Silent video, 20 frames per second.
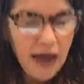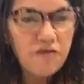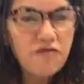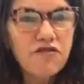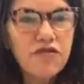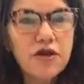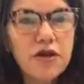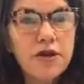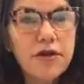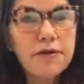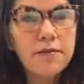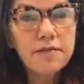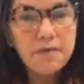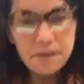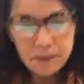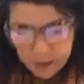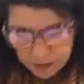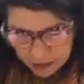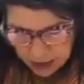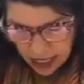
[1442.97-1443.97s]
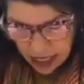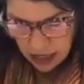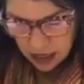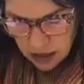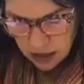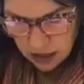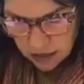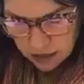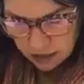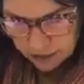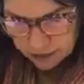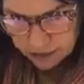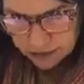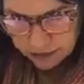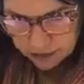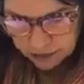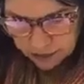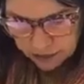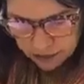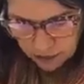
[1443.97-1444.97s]
I feel... I'm I, holding them
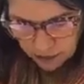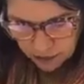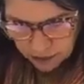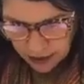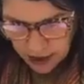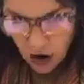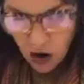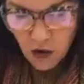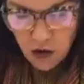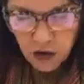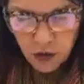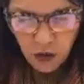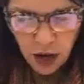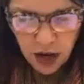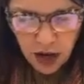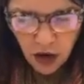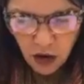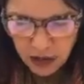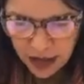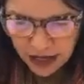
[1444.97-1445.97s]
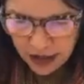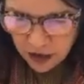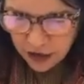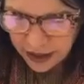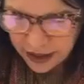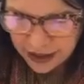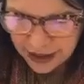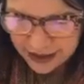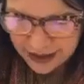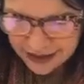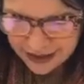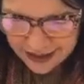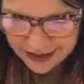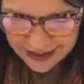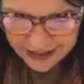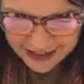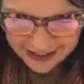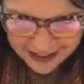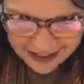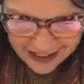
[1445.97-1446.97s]
in suspense. Oh, you are? Okay, they haven't good. seen it
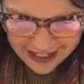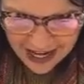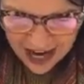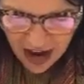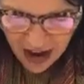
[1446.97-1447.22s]
yet.